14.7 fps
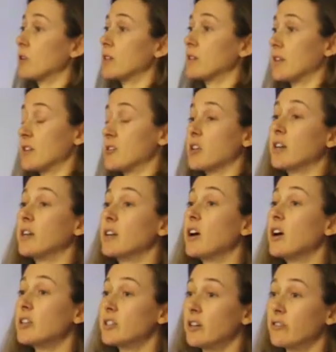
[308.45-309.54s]
whether they're training
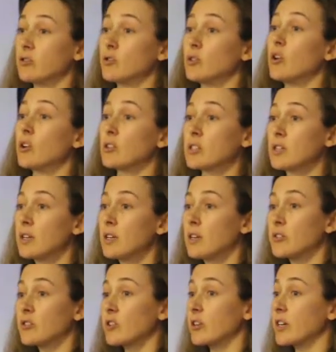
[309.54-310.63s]
hard enough or not.
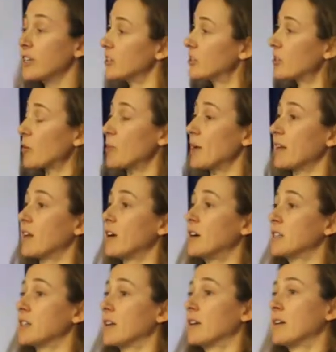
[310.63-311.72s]
Sorry, you've got to pedal
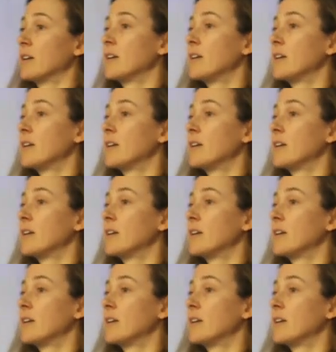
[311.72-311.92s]
harder.